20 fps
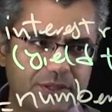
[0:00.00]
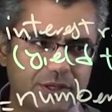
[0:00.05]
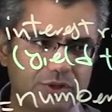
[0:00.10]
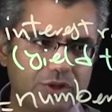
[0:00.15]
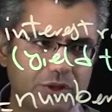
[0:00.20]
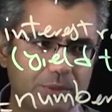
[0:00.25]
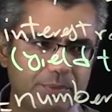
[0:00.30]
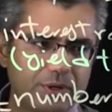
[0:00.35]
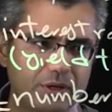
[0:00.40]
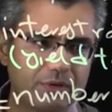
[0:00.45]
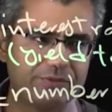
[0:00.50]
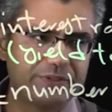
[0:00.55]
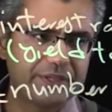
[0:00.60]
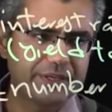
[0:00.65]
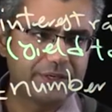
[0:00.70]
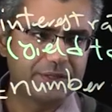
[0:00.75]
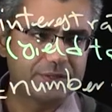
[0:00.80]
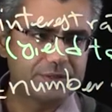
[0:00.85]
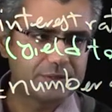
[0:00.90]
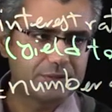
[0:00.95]
not number of
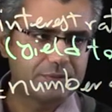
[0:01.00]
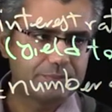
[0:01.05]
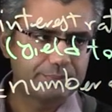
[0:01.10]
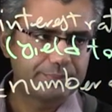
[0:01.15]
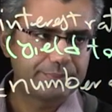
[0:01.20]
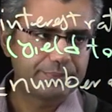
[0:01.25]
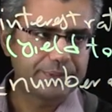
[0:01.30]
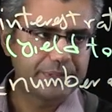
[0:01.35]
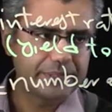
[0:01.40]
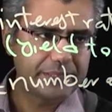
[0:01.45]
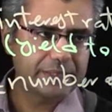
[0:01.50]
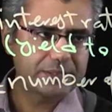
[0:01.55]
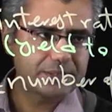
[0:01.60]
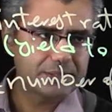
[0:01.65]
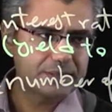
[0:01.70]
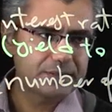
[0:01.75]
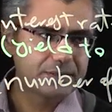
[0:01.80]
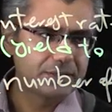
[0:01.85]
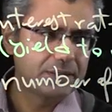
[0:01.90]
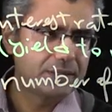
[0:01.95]
years.
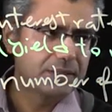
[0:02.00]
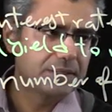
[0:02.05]
Periods